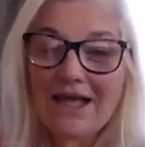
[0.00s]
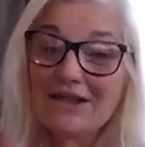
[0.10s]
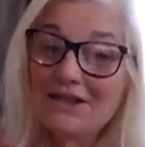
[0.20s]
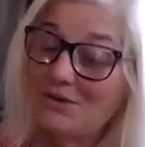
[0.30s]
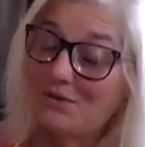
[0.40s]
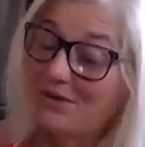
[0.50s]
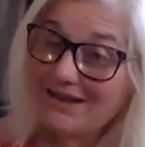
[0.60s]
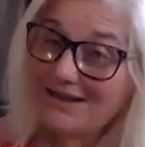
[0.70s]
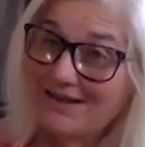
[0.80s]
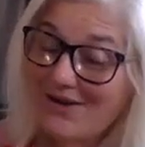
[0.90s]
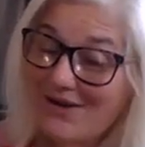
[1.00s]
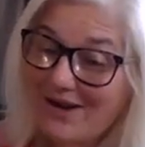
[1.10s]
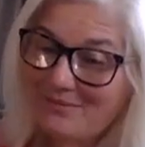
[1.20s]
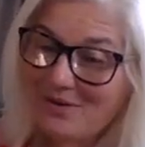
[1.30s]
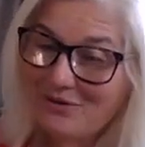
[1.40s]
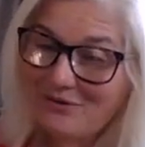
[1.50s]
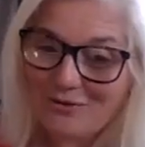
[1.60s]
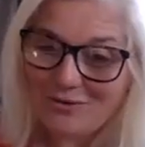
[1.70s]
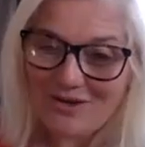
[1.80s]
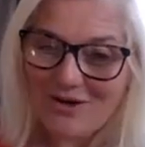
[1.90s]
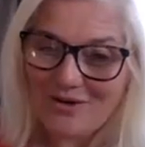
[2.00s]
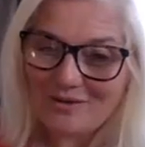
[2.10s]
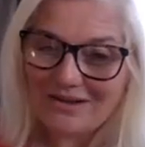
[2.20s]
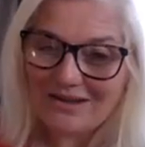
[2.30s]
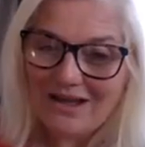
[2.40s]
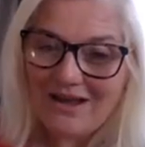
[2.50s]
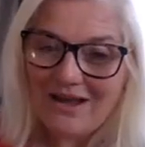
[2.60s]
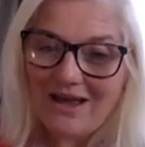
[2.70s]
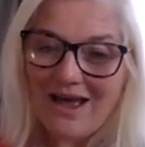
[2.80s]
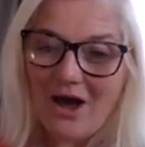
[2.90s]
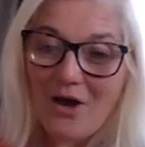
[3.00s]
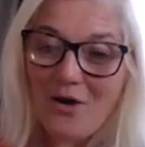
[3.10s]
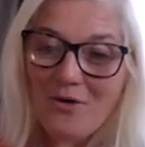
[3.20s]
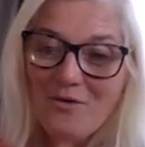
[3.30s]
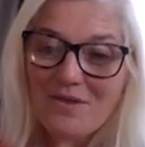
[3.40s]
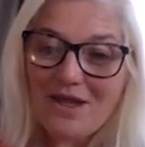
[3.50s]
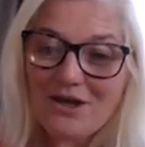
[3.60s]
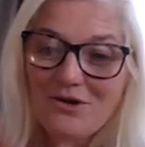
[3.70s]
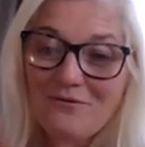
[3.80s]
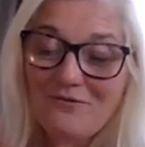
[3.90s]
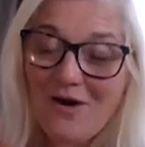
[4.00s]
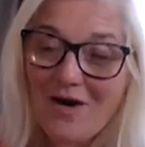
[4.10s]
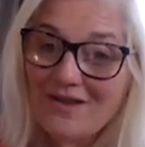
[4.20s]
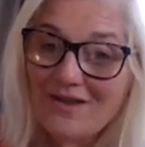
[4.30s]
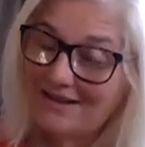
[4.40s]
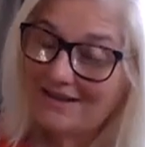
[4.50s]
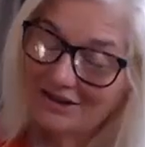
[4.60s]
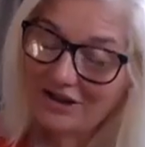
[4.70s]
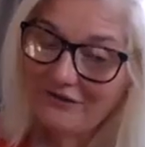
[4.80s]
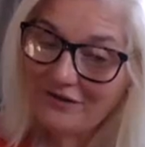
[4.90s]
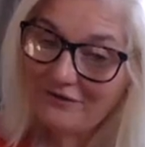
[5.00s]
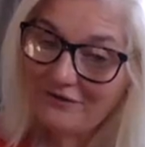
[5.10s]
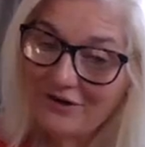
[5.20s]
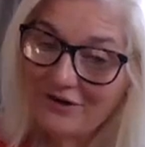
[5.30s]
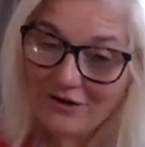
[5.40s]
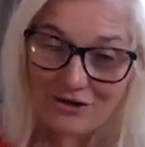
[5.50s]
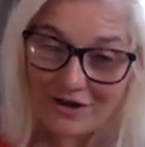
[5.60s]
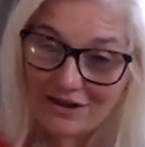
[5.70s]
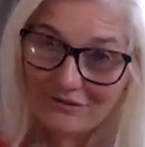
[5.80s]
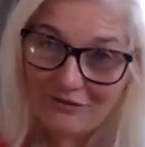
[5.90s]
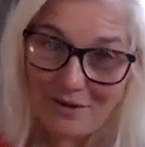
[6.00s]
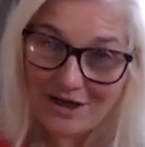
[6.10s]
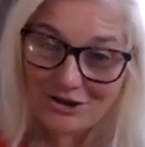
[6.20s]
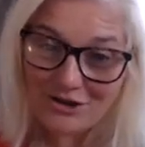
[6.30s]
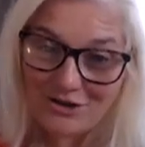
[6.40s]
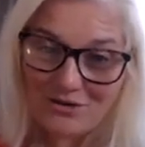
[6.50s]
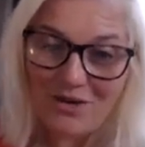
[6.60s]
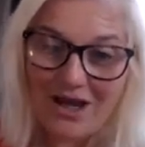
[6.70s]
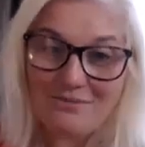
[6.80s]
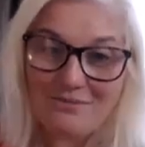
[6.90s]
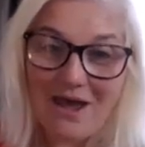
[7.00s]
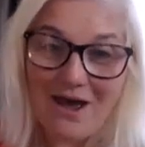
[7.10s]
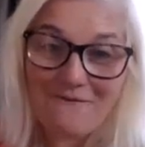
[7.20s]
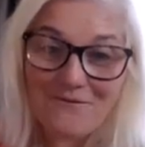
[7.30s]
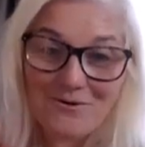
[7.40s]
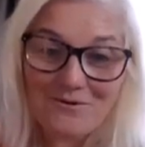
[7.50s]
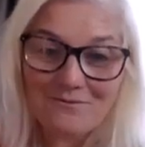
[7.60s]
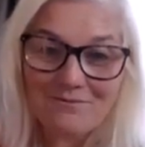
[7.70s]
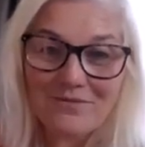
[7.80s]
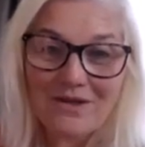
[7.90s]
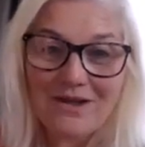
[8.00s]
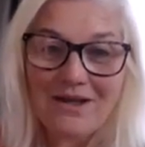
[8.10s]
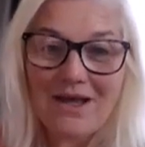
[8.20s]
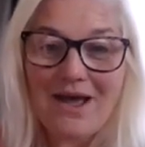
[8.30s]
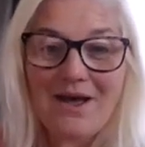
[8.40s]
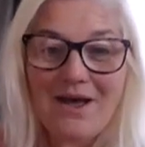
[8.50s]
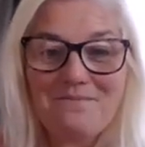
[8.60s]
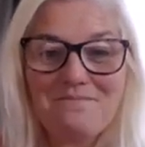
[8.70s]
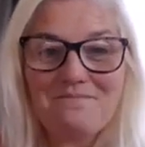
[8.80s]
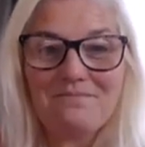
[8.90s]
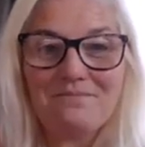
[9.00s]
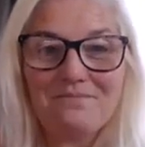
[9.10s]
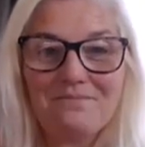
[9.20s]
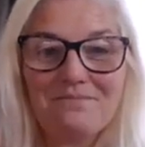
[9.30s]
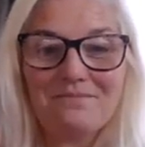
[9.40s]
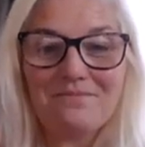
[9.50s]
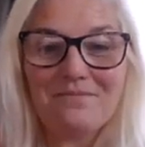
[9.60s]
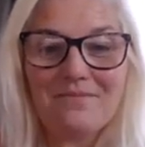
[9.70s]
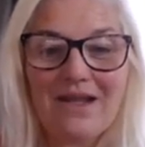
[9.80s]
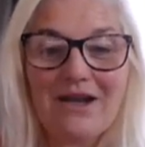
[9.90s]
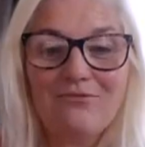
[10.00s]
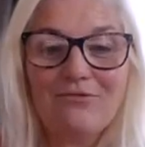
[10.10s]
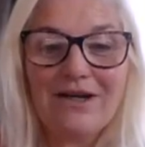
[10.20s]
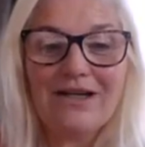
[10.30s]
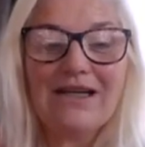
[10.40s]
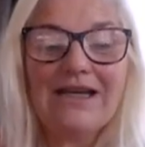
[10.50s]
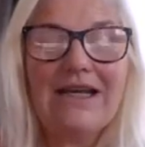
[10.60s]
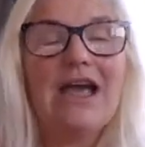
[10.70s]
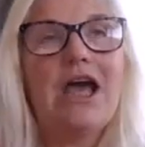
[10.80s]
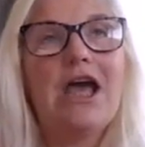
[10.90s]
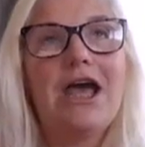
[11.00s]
Until next time, beautiful souls, I hope that you find this shift very transformational and powerful, and really